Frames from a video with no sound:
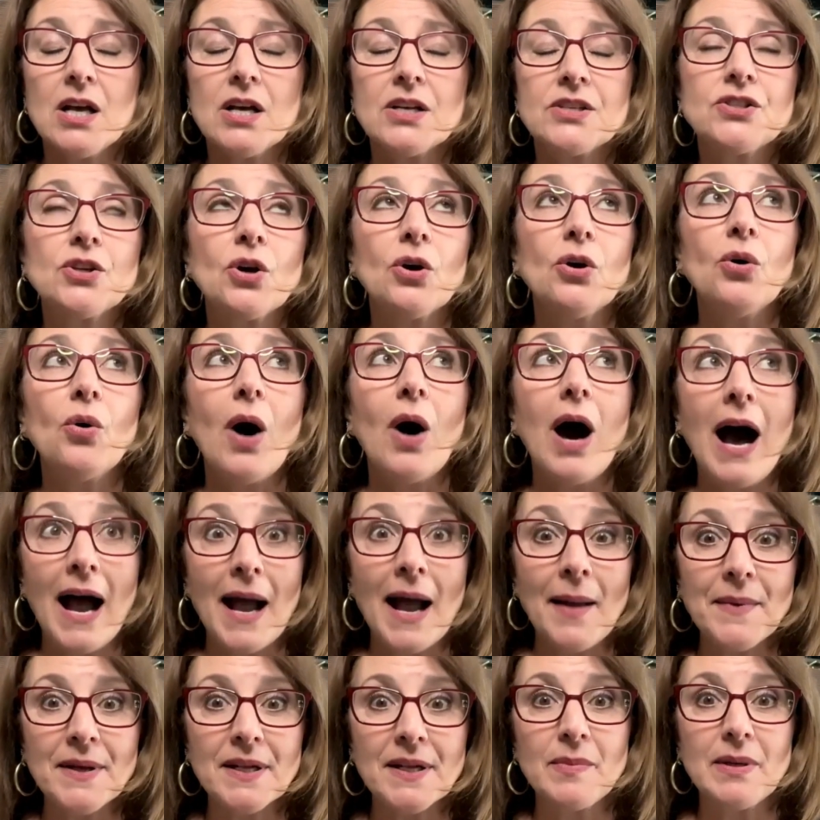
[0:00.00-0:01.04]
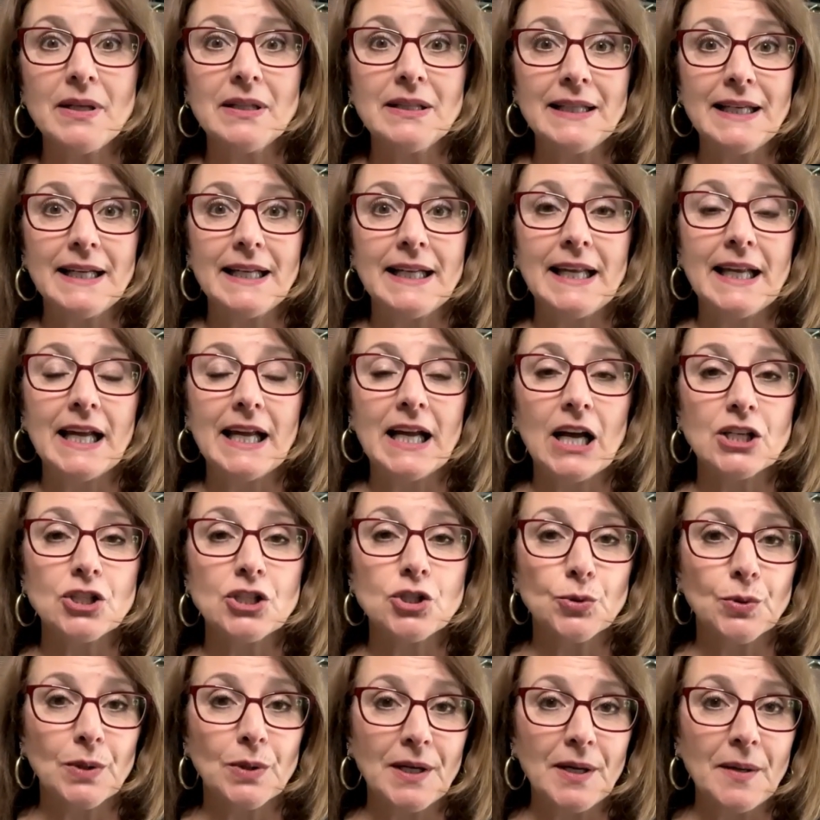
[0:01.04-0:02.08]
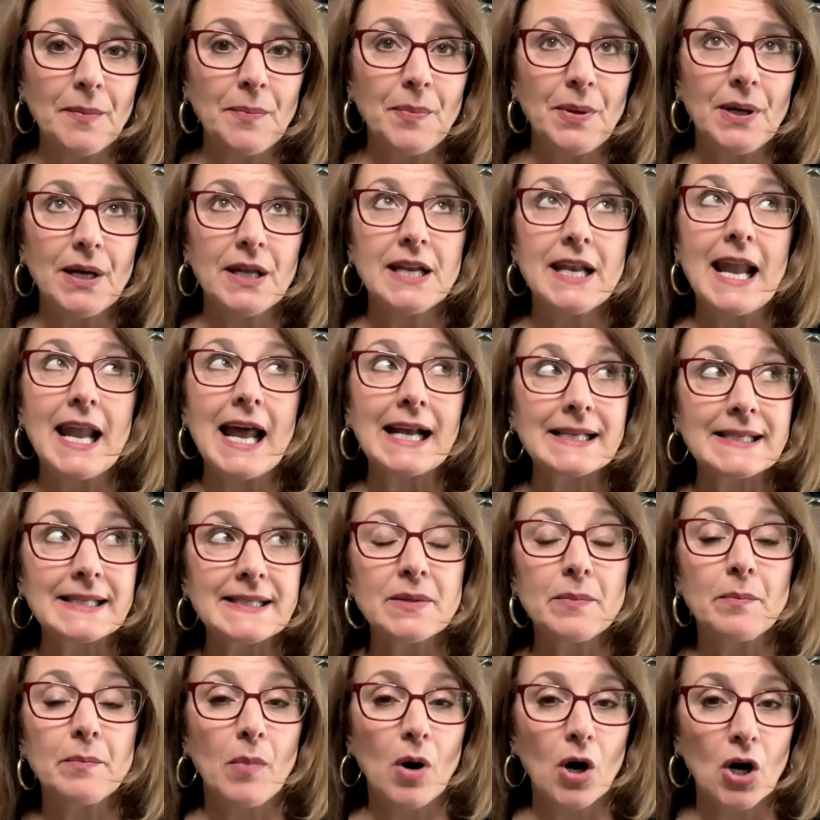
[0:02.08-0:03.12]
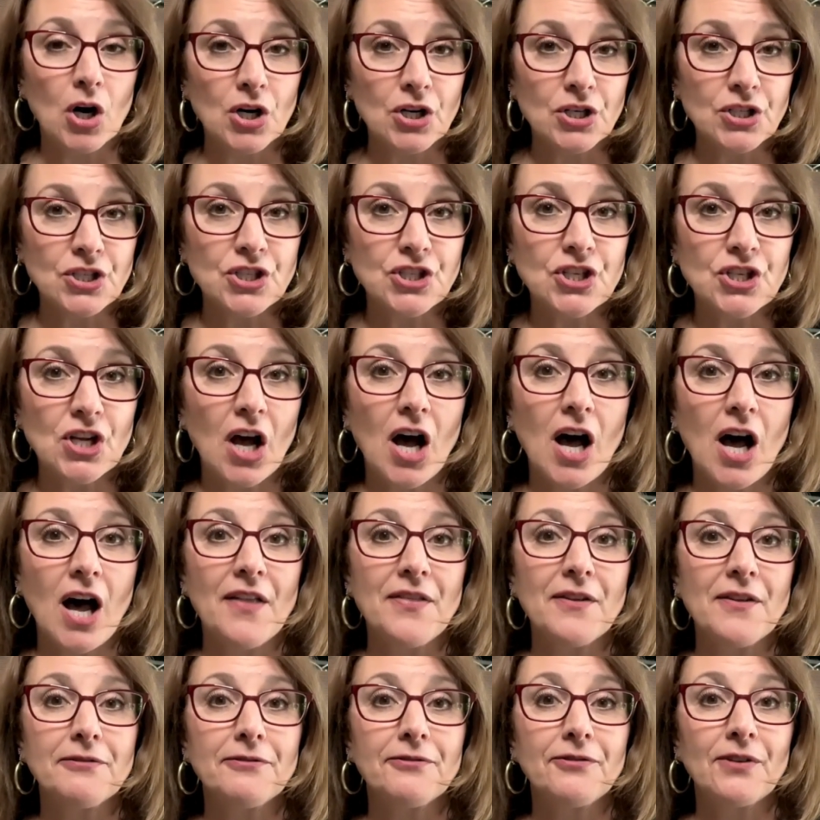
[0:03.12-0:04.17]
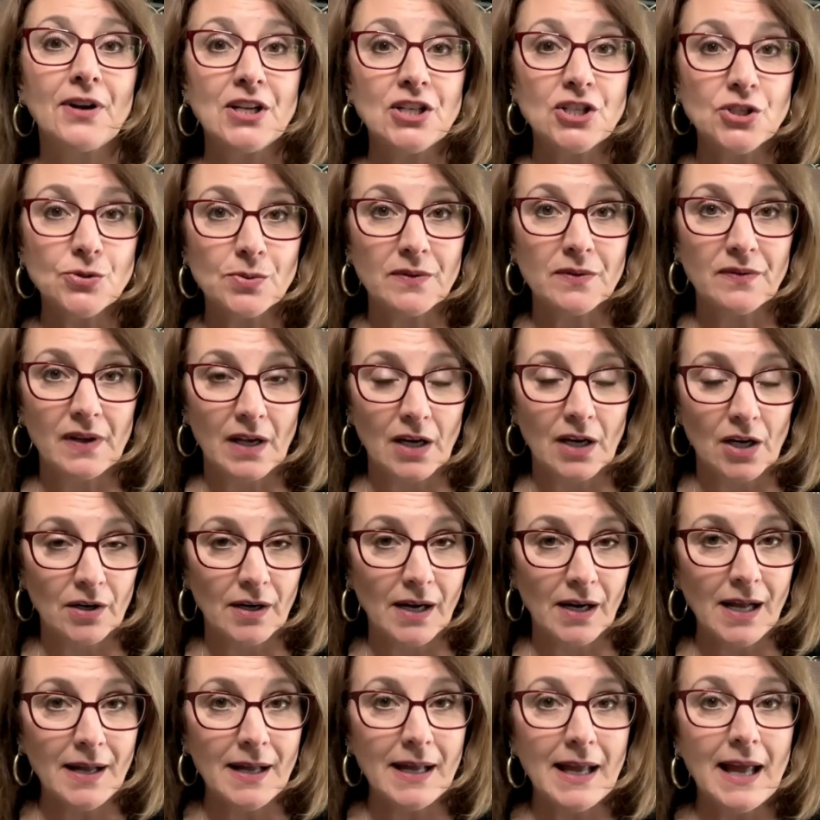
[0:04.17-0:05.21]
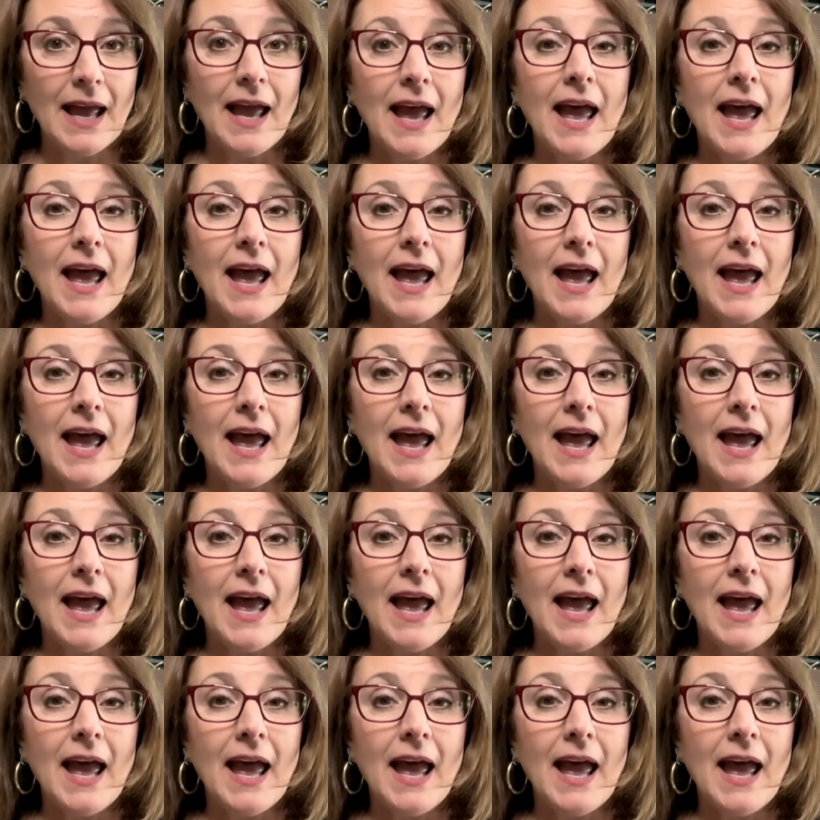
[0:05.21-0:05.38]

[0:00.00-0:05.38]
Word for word: So I'm going to be leading a trip next March on the French Riviera.